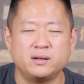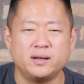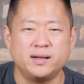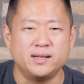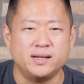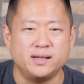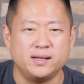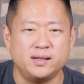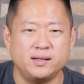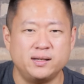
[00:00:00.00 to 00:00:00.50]

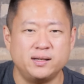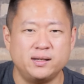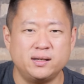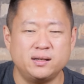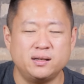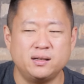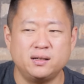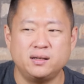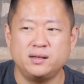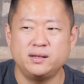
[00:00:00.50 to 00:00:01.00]

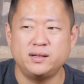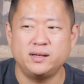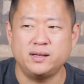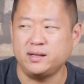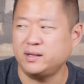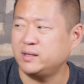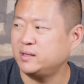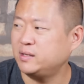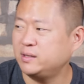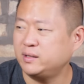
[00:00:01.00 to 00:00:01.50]

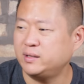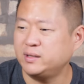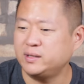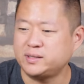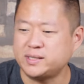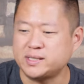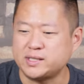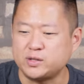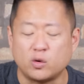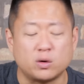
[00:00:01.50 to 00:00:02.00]

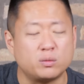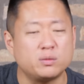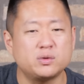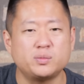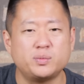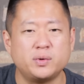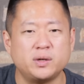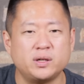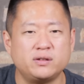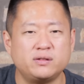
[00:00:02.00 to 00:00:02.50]
Is this normal
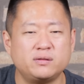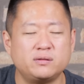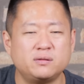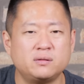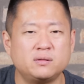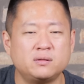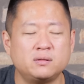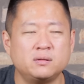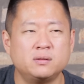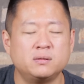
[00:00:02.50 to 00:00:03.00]
to put
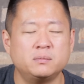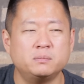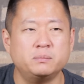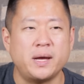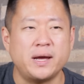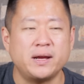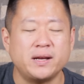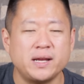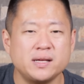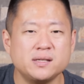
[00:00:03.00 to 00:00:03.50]

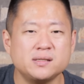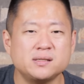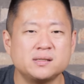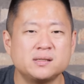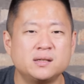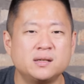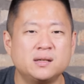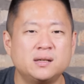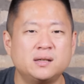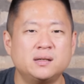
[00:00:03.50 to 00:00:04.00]
mayonnaise
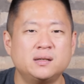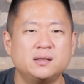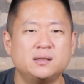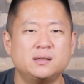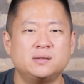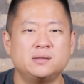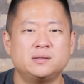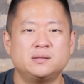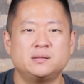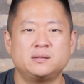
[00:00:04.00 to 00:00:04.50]

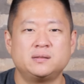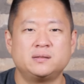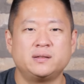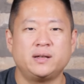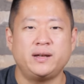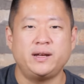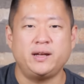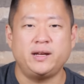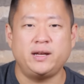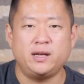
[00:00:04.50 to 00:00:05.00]

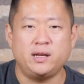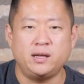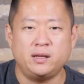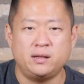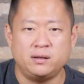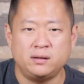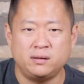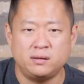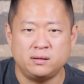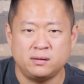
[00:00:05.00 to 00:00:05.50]

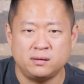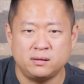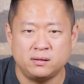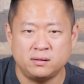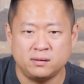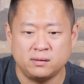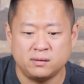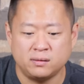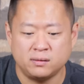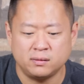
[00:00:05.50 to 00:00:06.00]
in
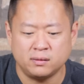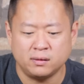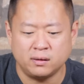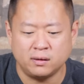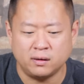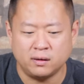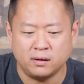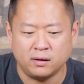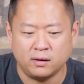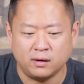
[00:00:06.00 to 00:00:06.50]

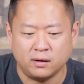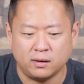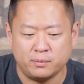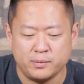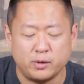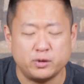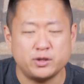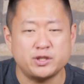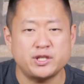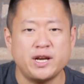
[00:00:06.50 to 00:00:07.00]
a
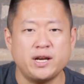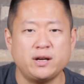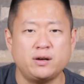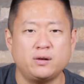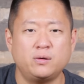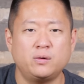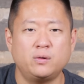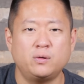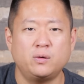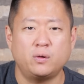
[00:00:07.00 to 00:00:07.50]
milkshake
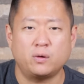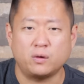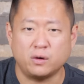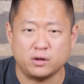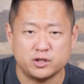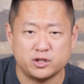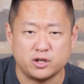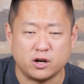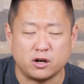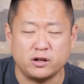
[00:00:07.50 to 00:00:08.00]
or
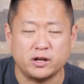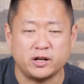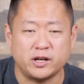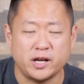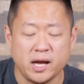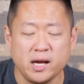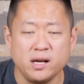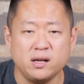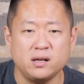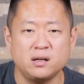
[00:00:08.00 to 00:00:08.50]
a chocolate
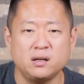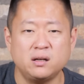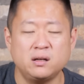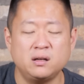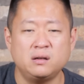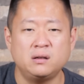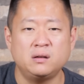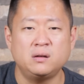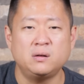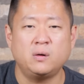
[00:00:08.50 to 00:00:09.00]
cake
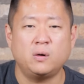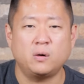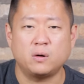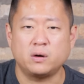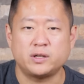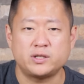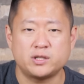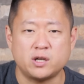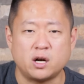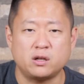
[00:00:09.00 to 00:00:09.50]

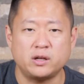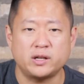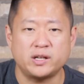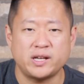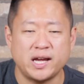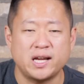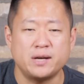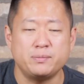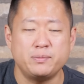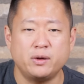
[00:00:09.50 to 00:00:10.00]
or a chocolate
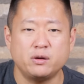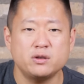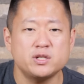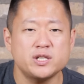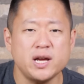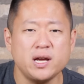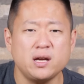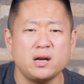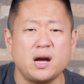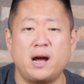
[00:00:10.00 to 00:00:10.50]
cake
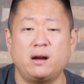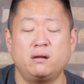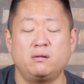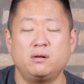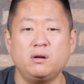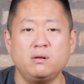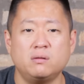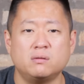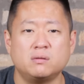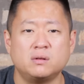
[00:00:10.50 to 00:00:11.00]
milkshake? I don't
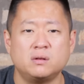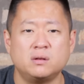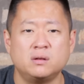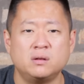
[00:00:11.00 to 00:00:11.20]
know.